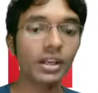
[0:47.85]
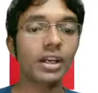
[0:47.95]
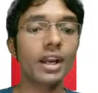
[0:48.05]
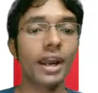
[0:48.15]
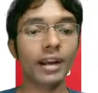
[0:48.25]

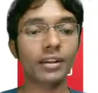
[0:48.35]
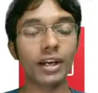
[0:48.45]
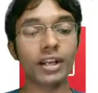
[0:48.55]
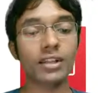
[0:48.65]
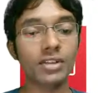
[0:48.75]
and the
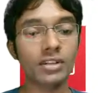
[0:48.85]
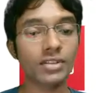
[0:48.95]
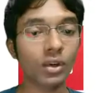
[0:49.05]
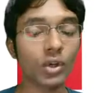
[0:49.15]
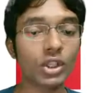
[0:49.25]
credentials are
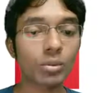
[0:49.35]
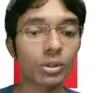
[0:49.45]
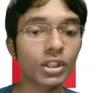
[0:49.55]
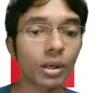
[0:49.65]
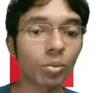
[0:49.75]
going to be
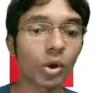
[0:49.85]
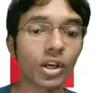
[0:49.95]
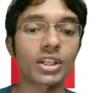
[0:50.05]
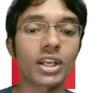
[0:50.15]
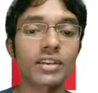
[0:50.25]
temporary,
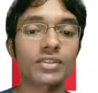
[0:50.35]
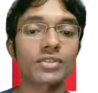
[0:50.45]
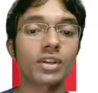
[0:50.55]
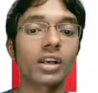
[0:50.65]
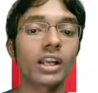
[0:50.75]
as I said,
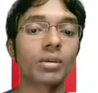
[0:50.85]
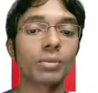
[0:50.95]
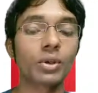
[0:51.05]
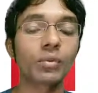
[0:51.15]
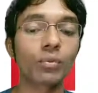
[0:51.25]
like the between
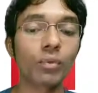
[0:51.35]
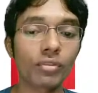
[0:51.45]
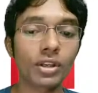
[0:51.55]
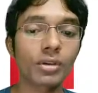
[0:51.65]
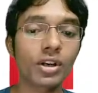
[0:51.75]
15
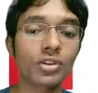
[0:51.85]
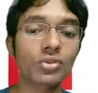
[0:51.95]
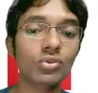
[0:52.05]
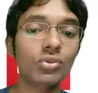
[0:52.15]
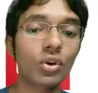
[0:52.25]
minutes to
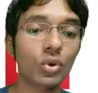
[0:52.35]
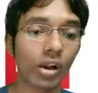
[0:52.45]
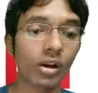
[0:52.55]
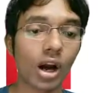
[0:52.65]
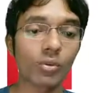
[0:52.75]
12
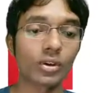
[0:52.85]
hours.